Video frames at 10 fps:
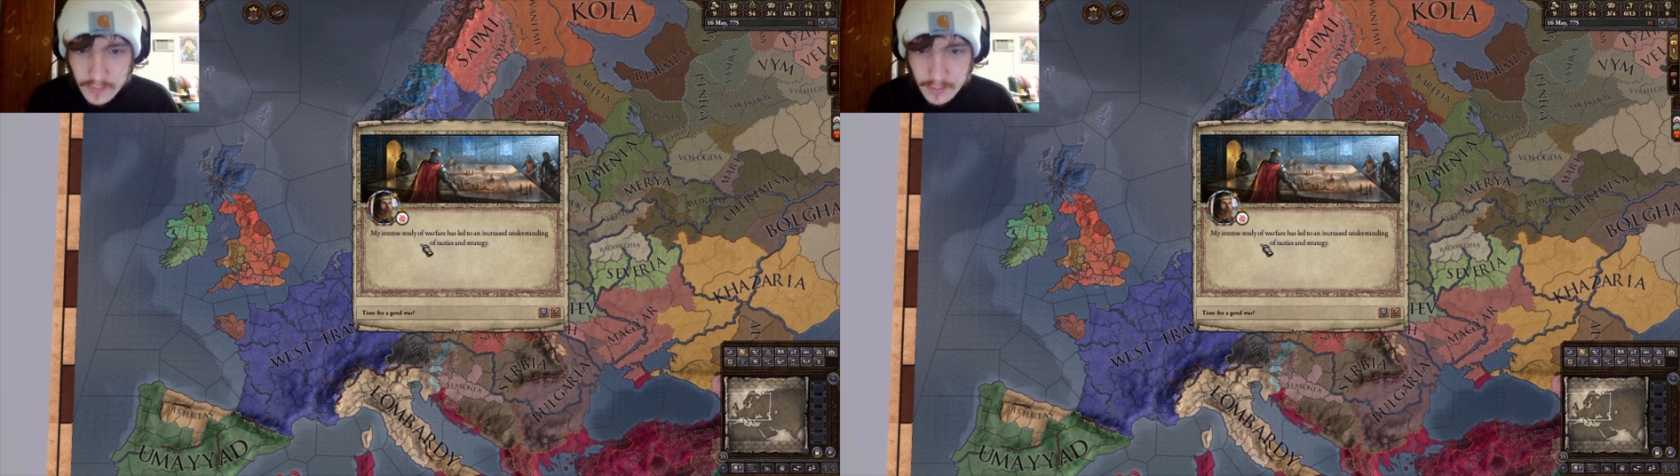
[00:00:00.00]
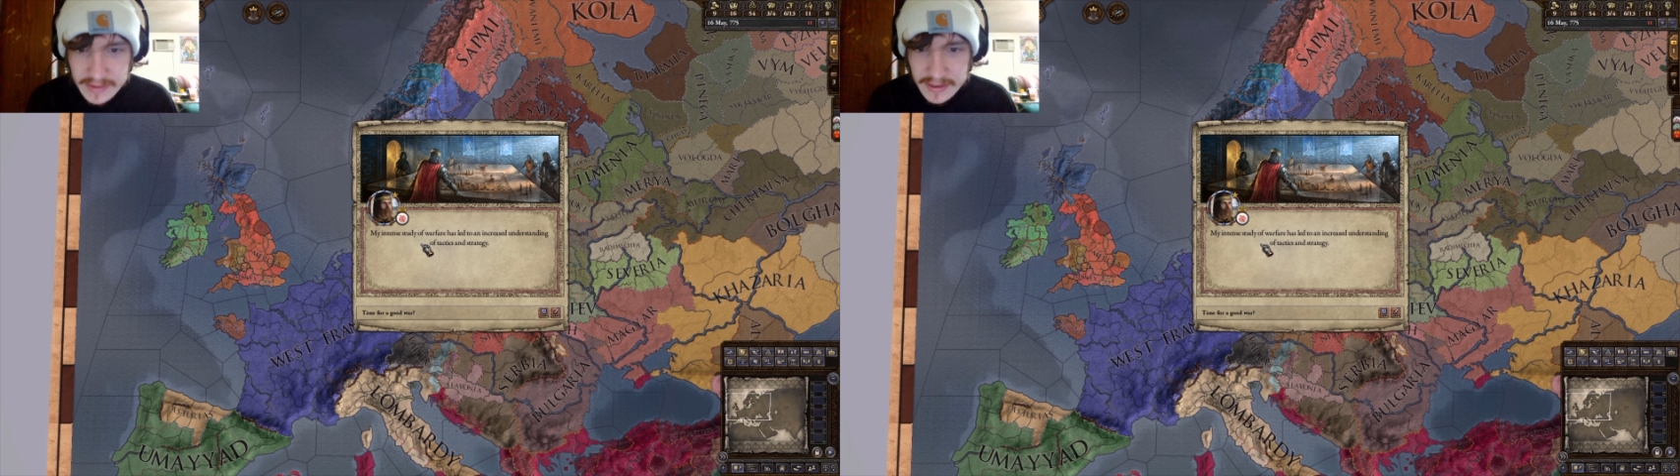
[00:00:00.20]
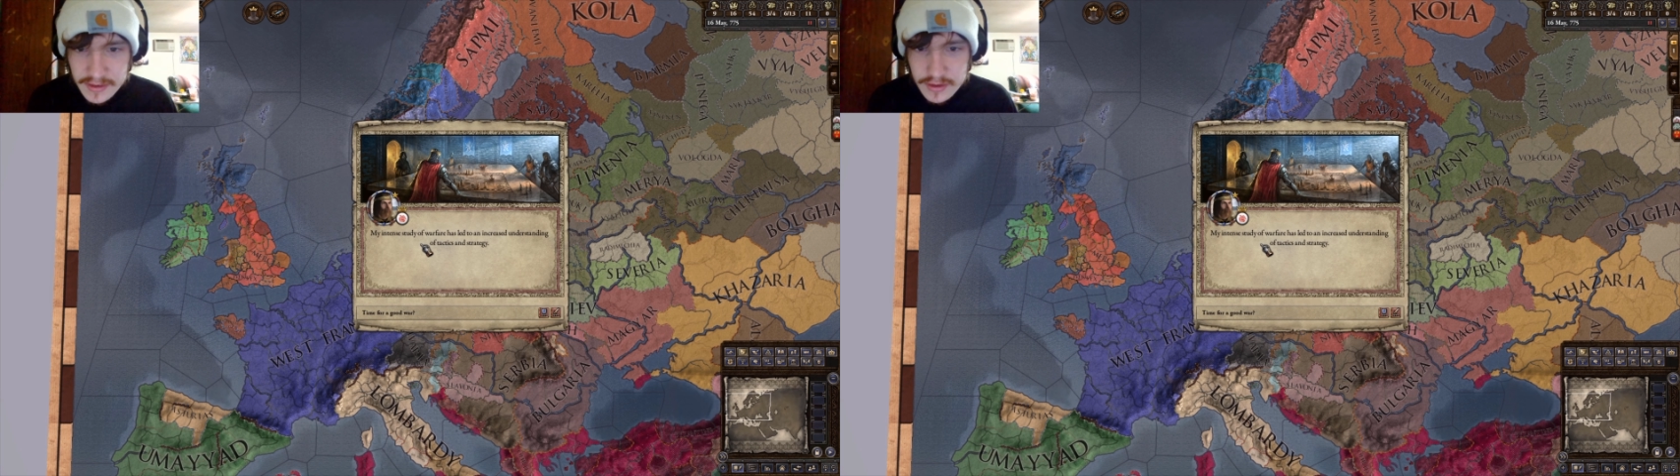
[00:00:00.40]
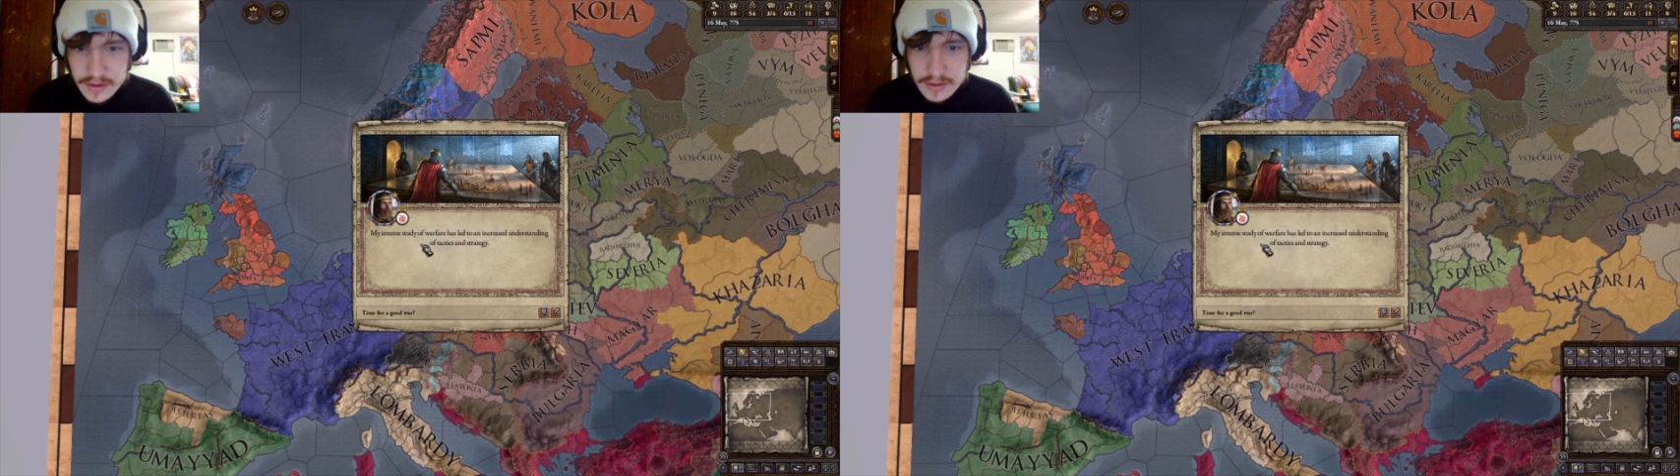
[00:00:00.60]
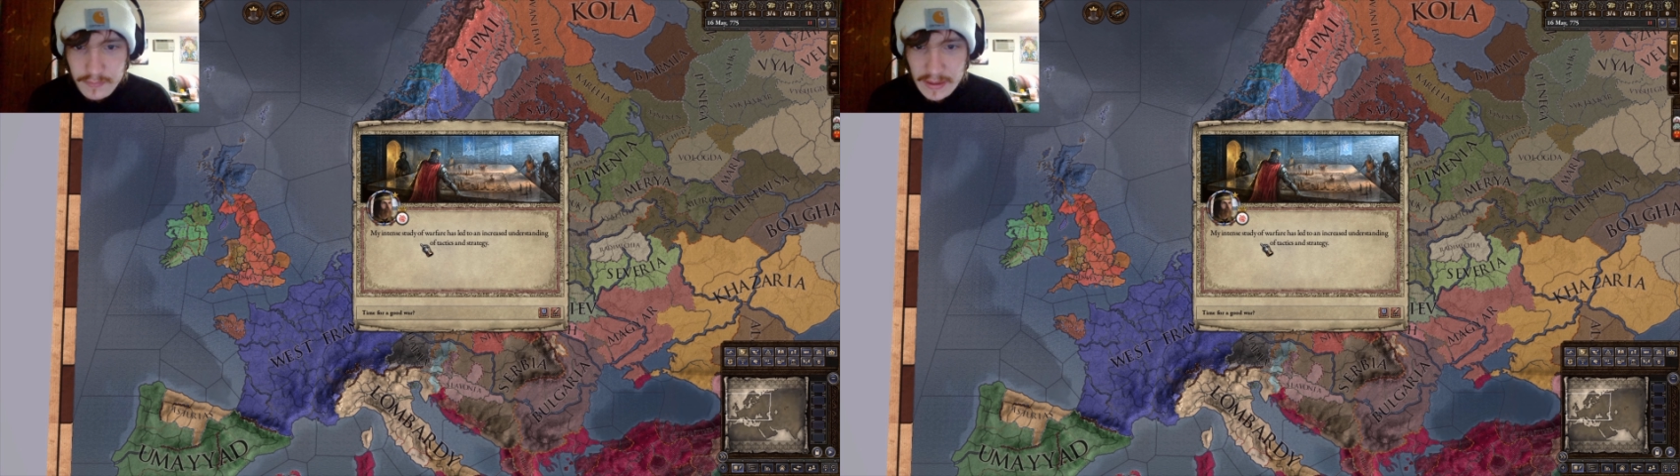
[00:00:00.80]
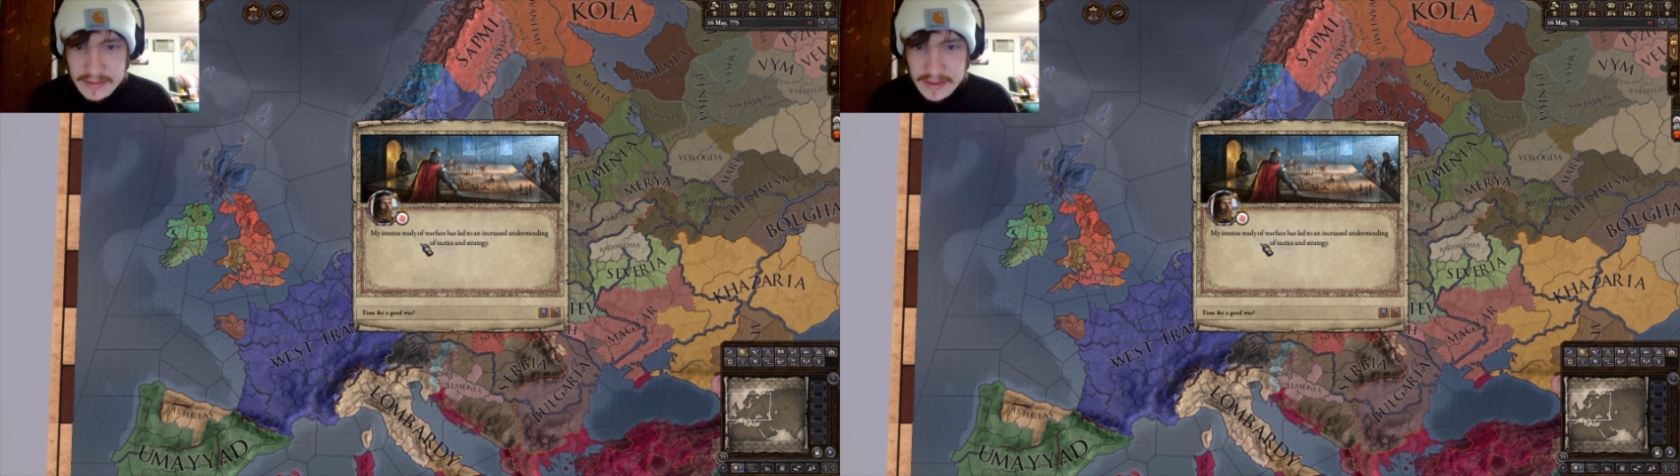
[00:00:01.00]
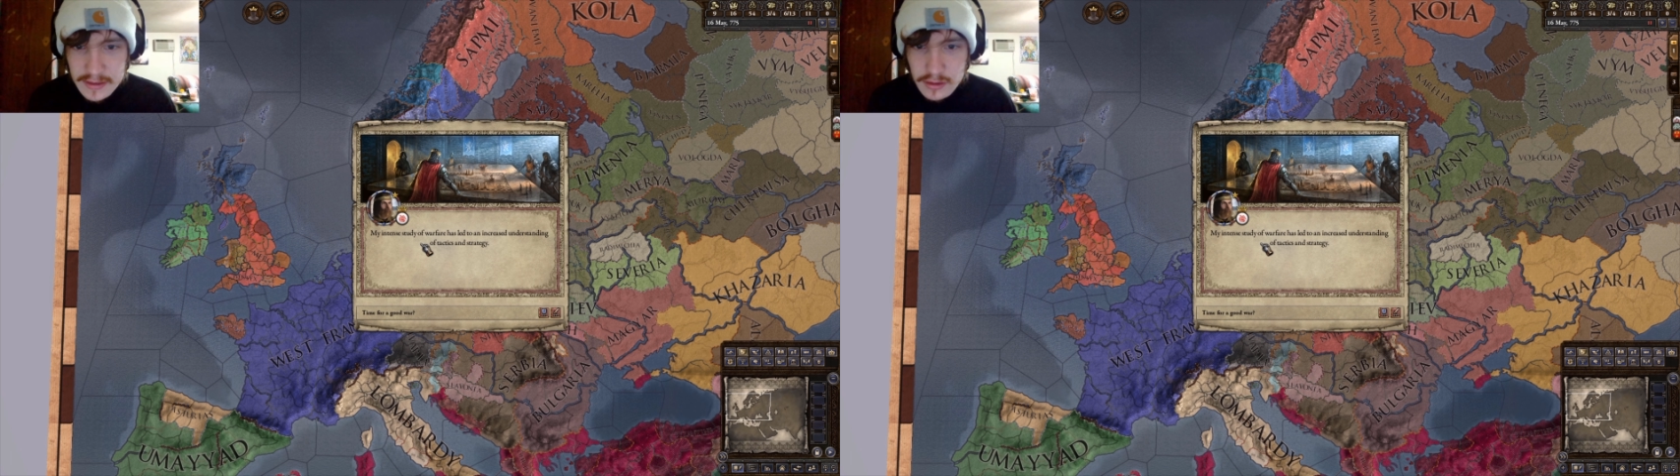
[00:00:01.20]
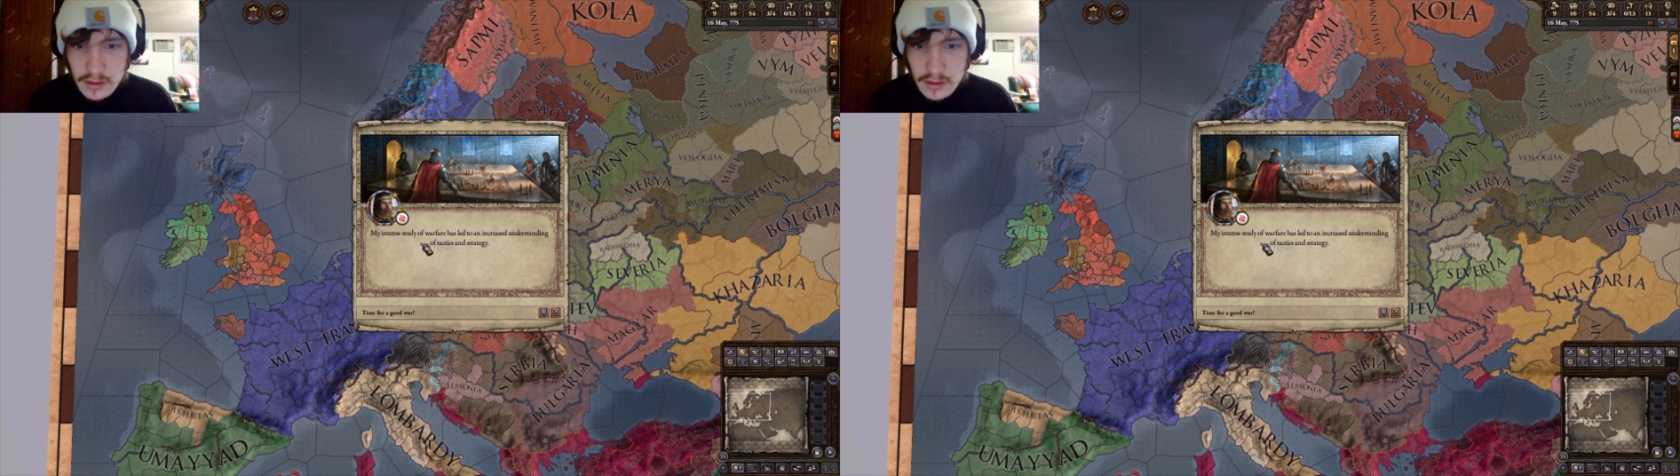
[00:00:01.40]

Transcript: intense